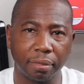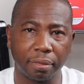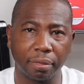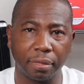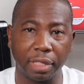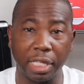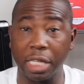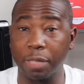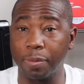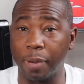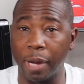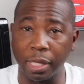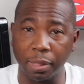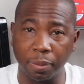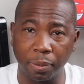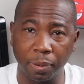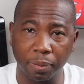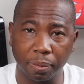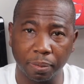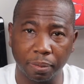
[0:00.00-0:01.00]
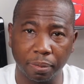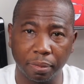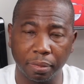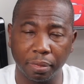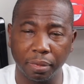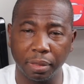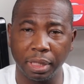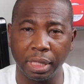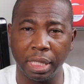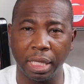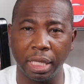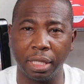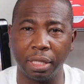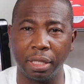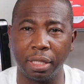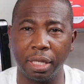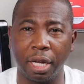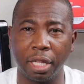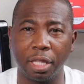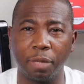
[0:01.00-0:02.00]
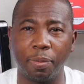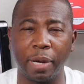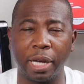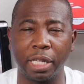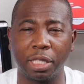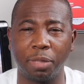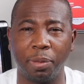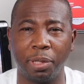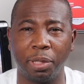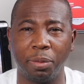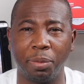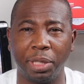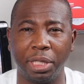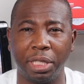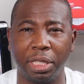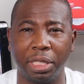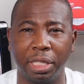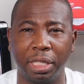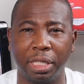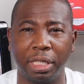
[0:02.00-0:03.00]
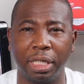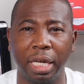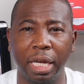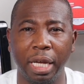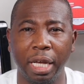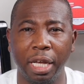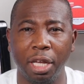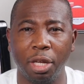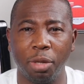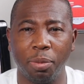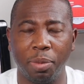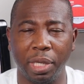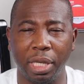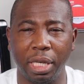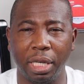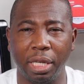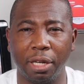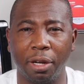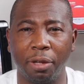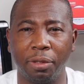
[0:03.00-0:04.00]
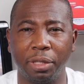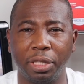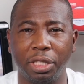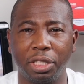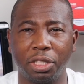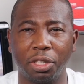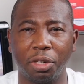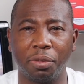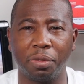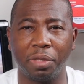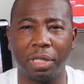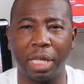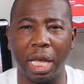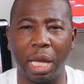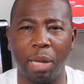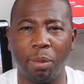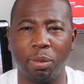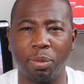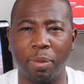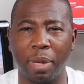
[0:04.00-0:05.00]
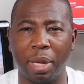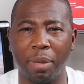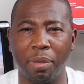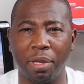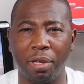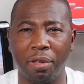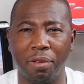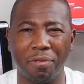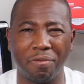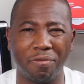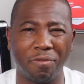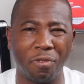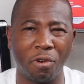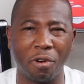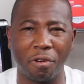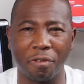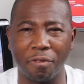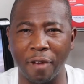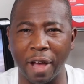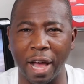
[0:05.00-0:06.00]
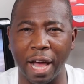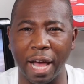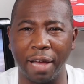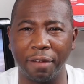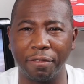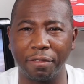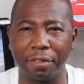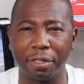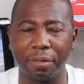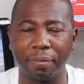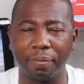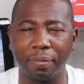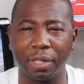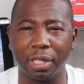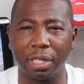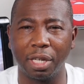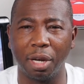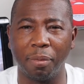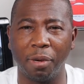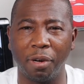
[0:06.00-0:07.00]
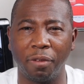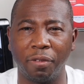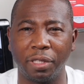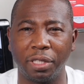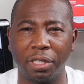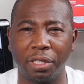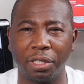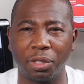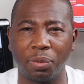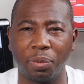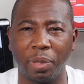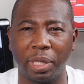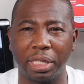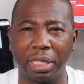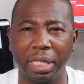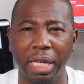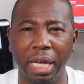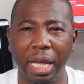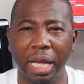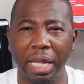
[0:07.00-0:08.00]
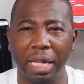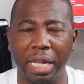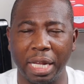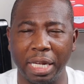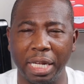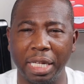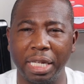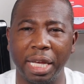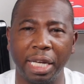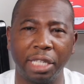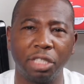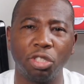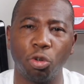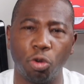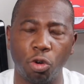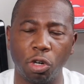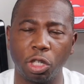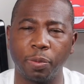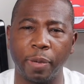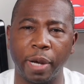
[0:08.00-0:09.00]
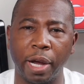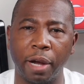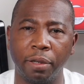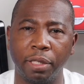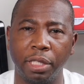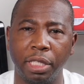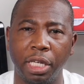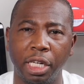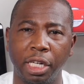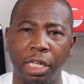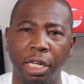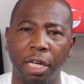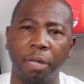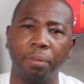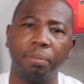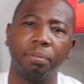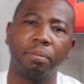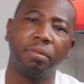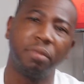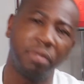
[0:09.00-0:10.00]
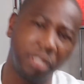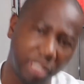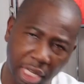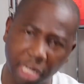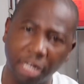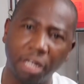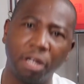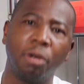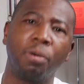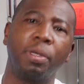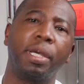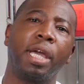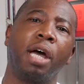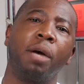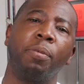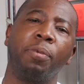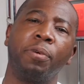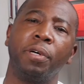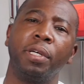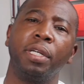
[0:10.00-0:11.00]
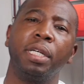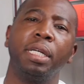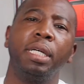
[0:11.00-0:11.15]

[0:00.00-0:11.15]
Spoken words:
That's possible. Then the other possibility could be only certain games, maybe 4 or 5, come over to the Switch. They need the extra horsepower to get it up. Get it on, cowboy.